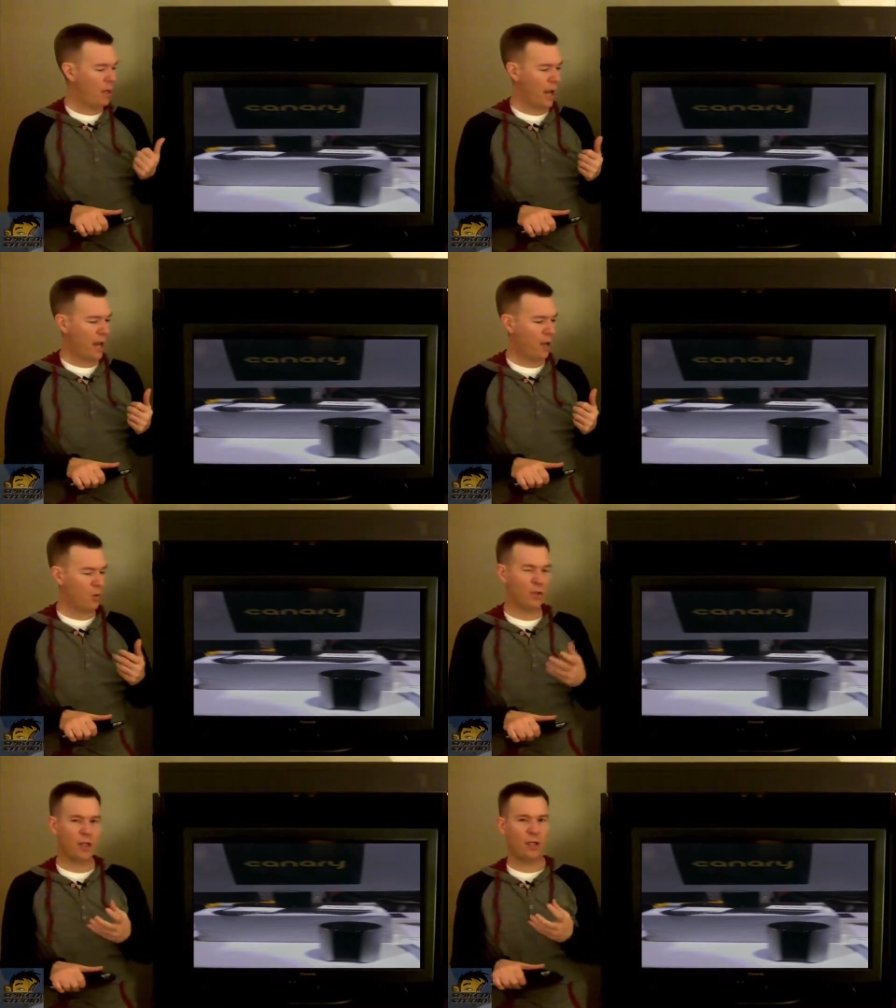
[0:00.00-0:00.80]
And
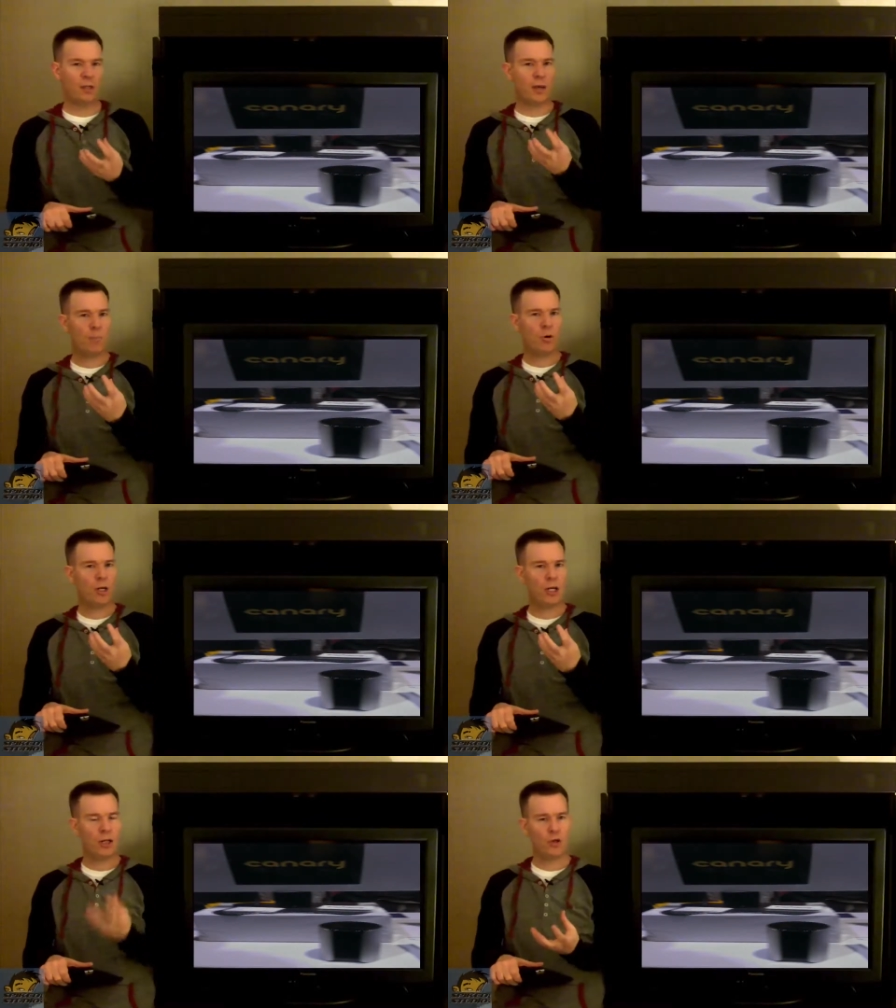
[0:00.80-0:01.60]
what they did is they put
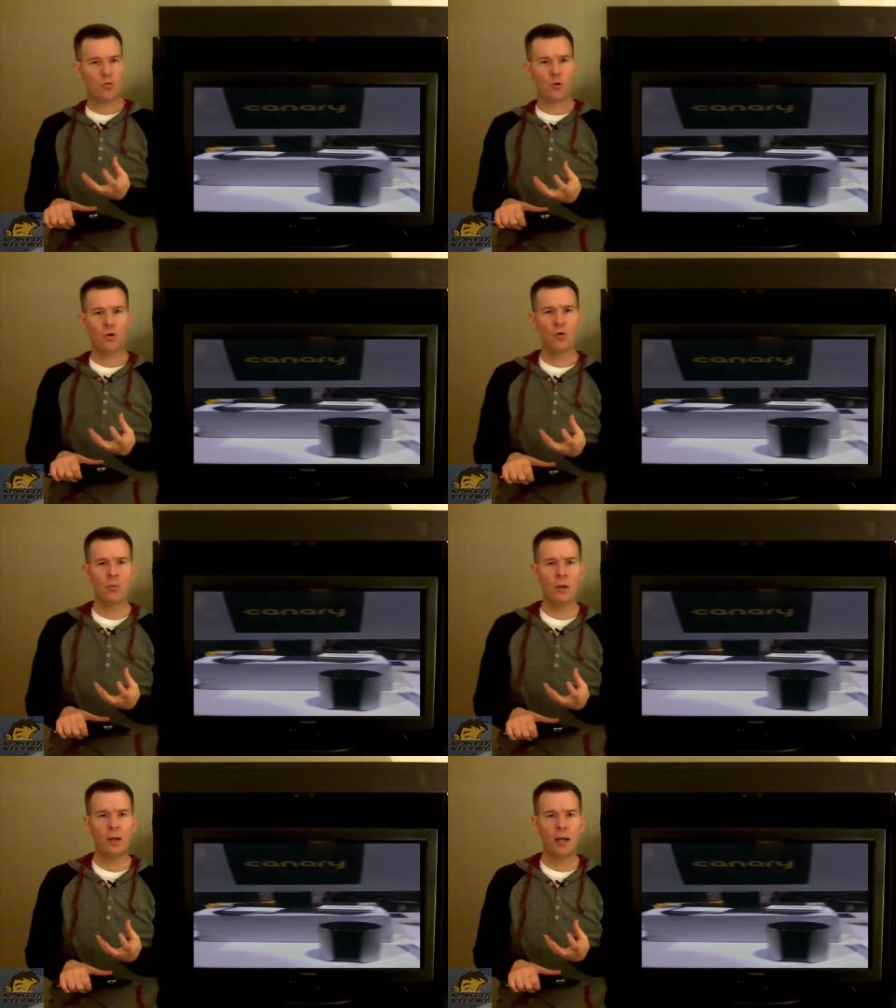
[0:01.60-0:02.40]
it in the
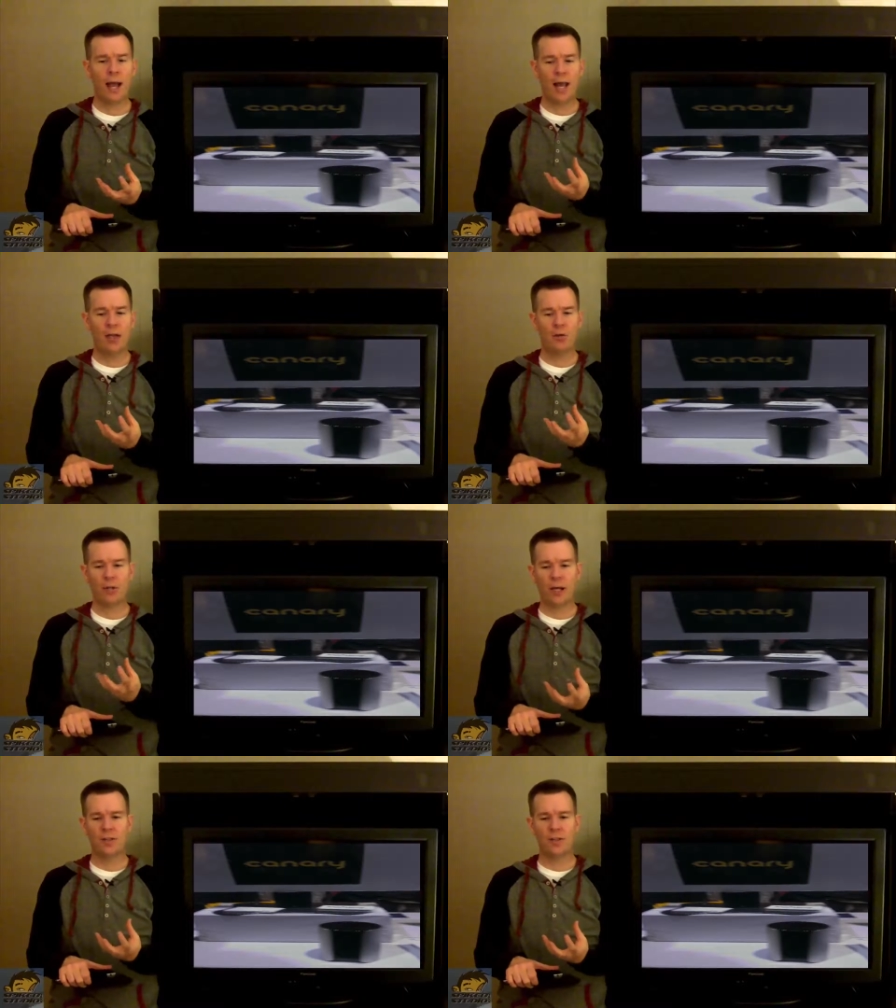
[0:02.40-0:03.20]
room and you
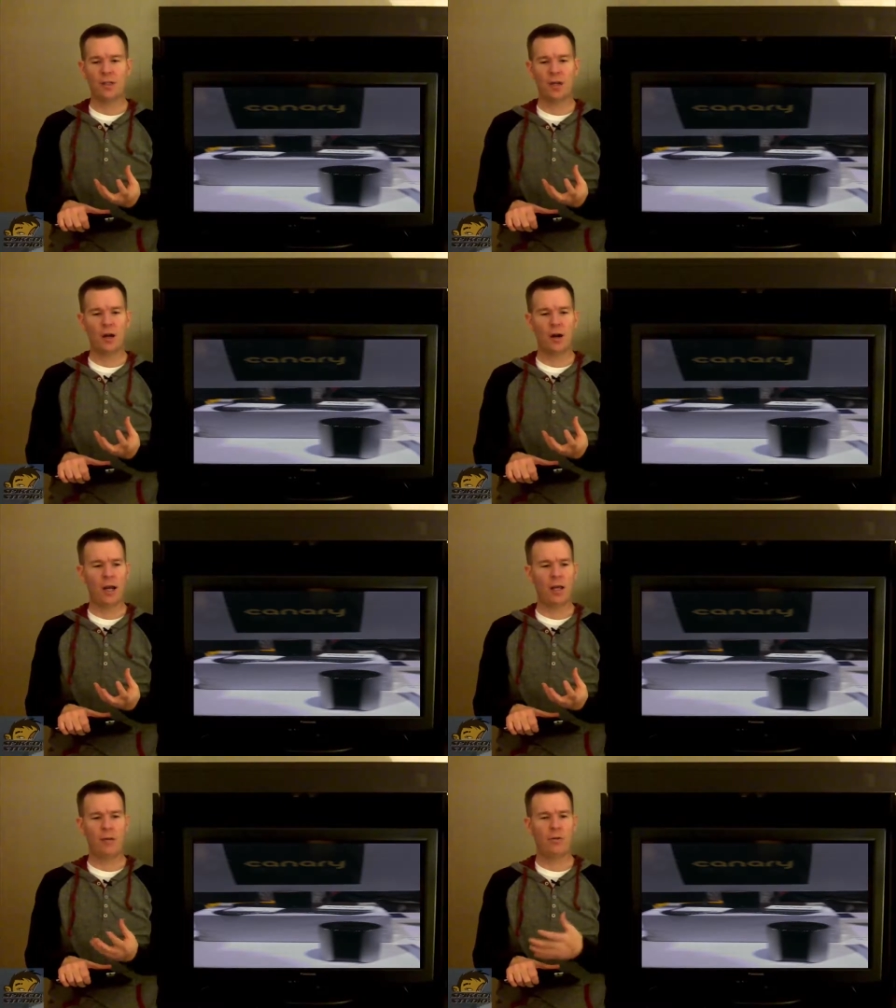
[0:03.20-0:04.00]
let it sit there,
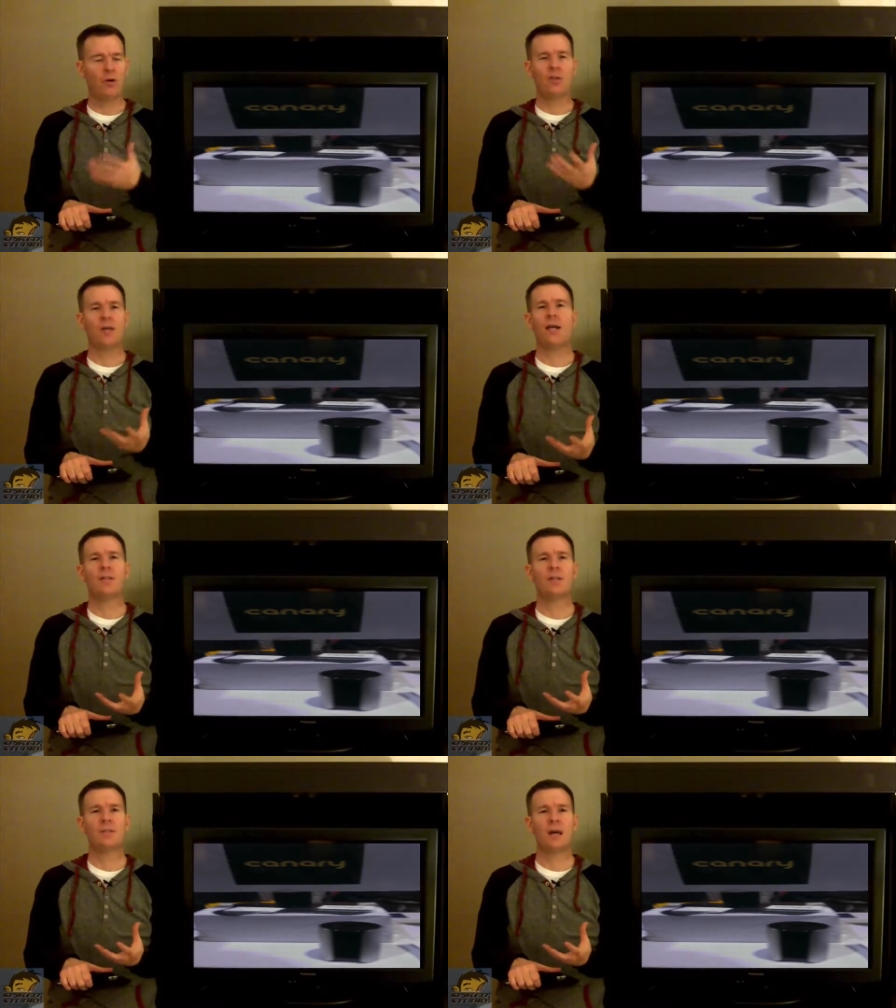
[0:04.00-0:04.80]
and in 30
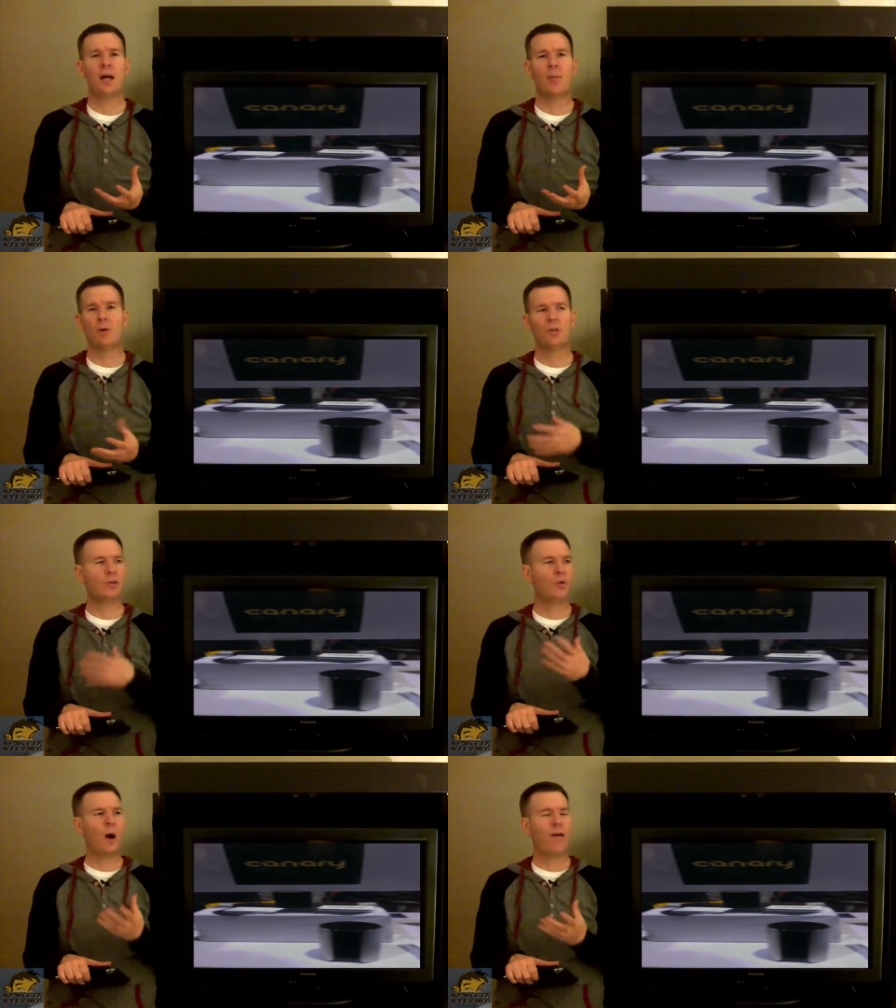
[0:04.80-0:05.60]
seconds it's set up, hooks
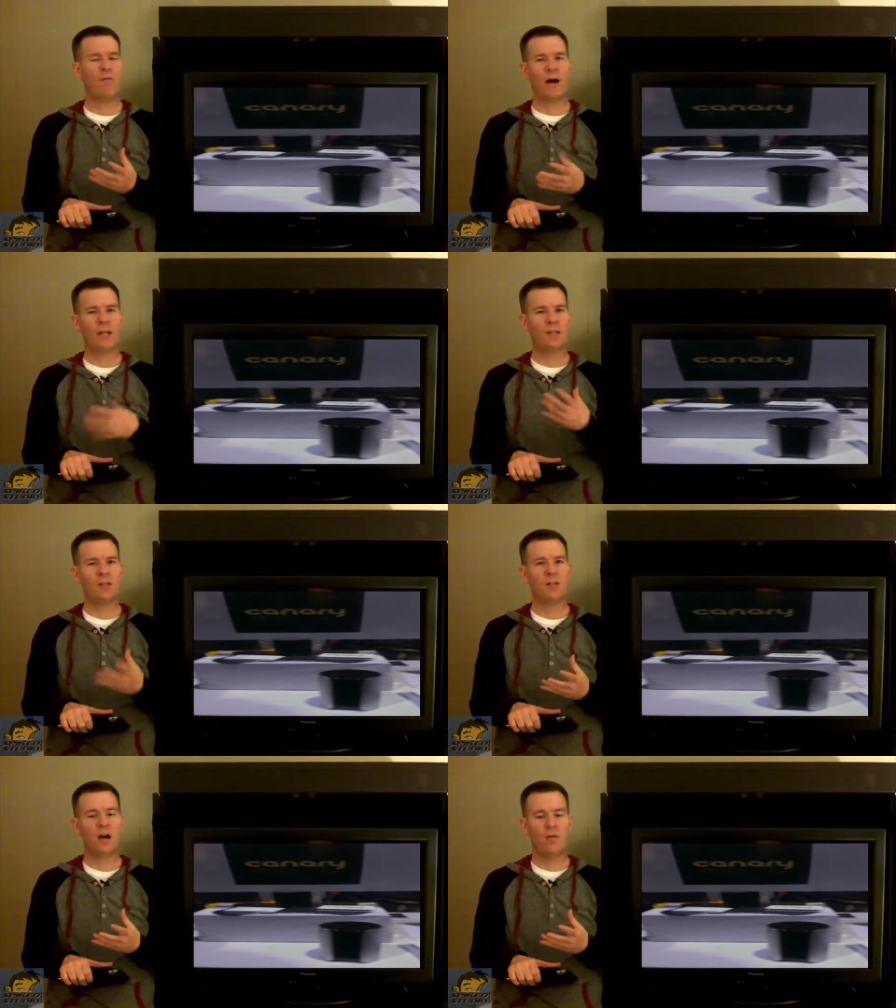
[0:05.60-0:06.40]
to your Wi-Fi and
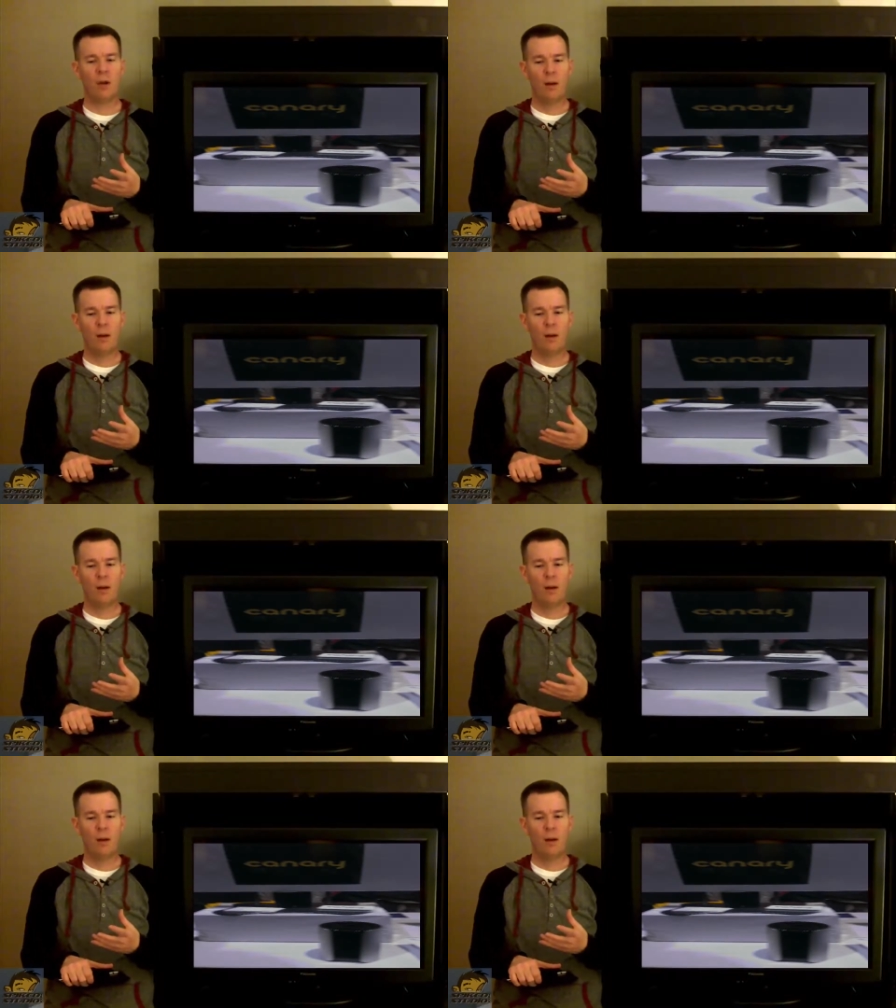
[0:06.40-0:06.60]
does stuff,